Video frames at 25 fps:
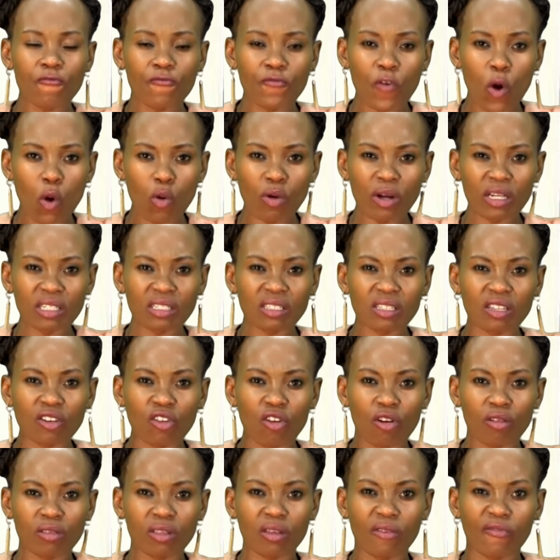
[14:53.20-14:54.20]

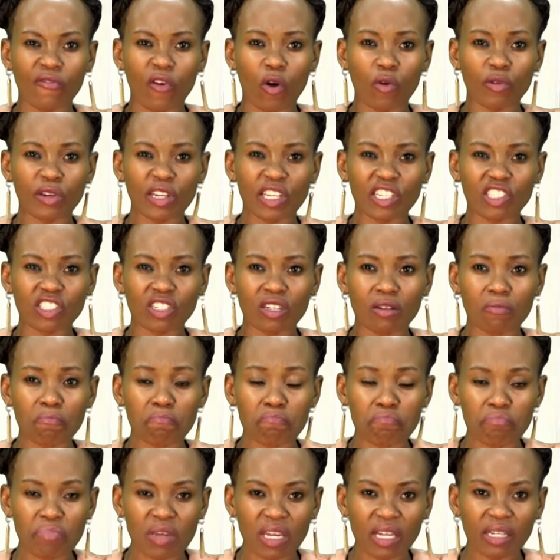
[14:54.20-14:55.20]
focusing on the foundation,
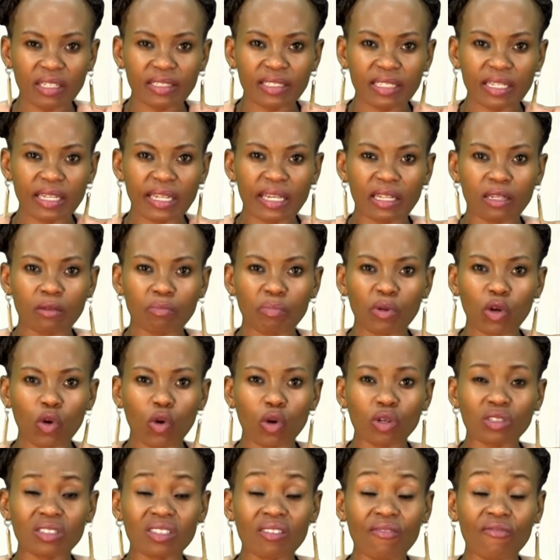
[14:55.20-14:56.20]
building it,
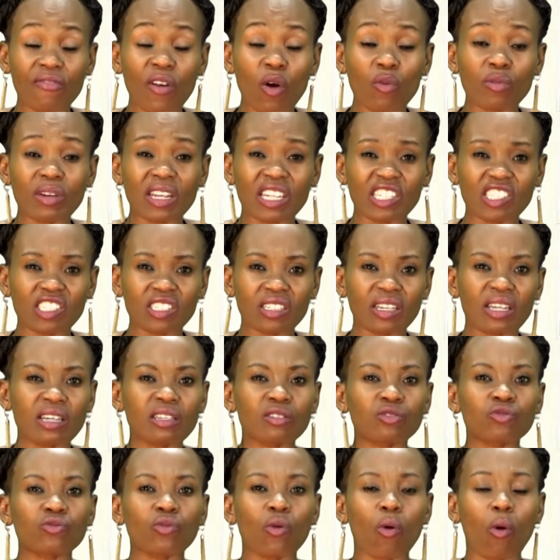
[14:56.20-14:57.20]
because the foundation
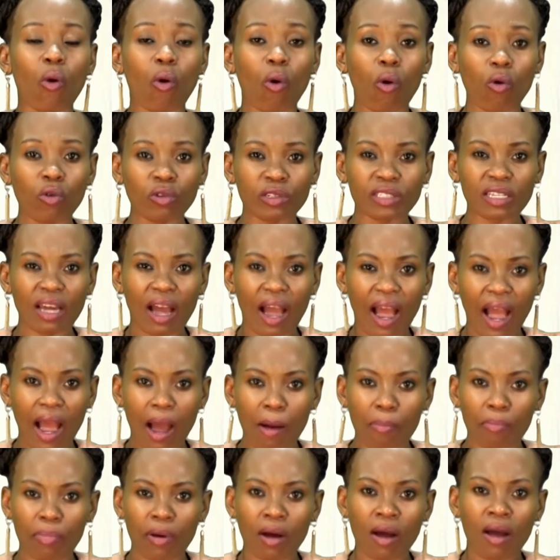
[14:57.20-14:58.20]
has to hold
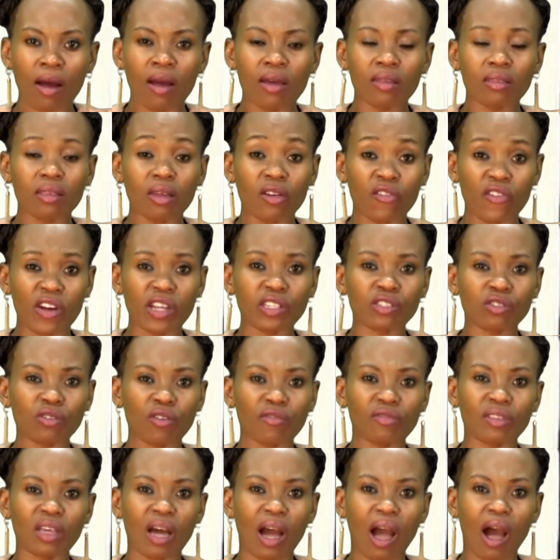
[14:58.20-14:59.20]
up the rest
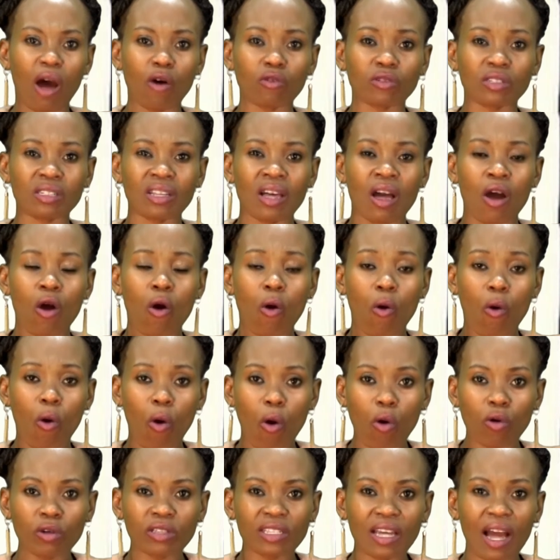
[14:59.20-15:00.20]
of the house,
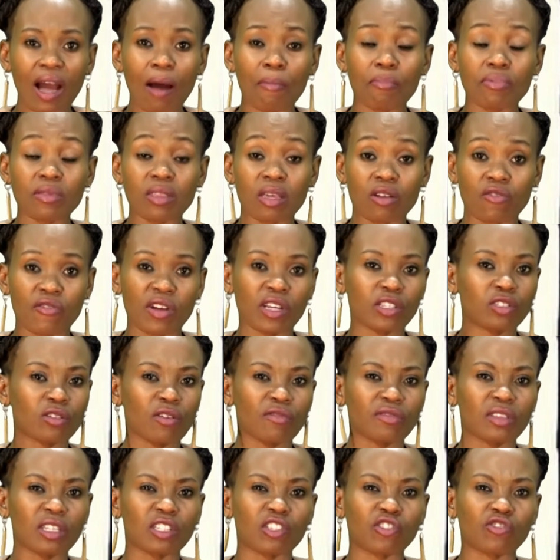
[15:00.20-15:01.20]
hold up the rest
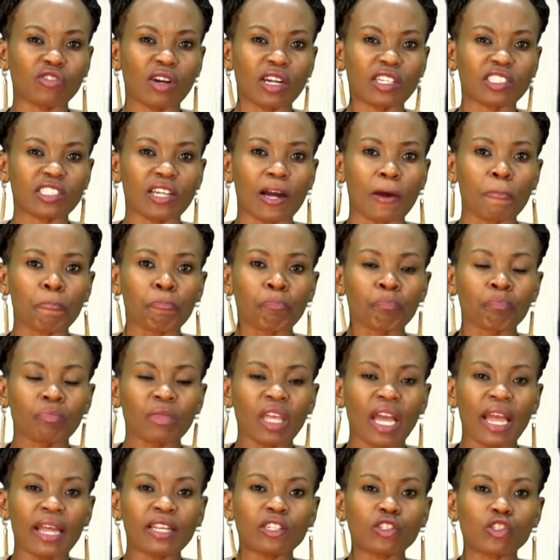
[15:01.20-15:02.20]
of the structure.
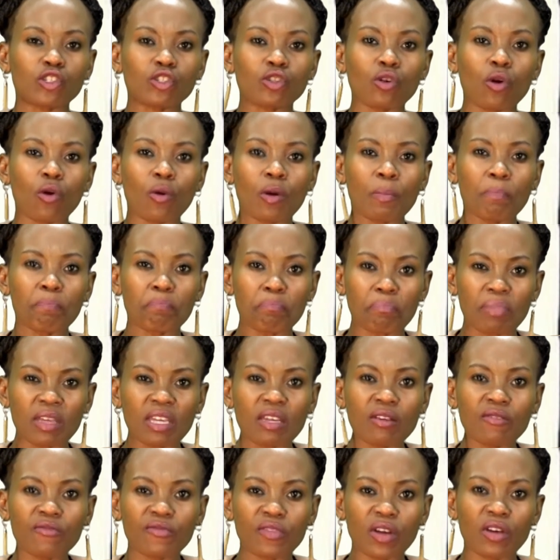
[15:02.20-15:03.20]
And so
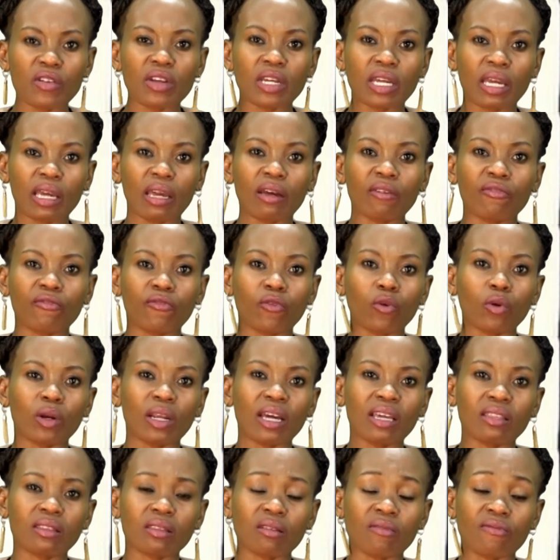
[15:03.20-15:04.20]
be very careful
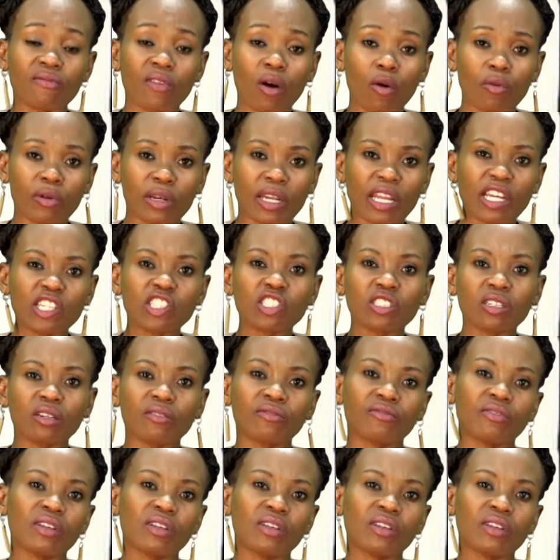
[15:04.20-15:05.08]
at the foundational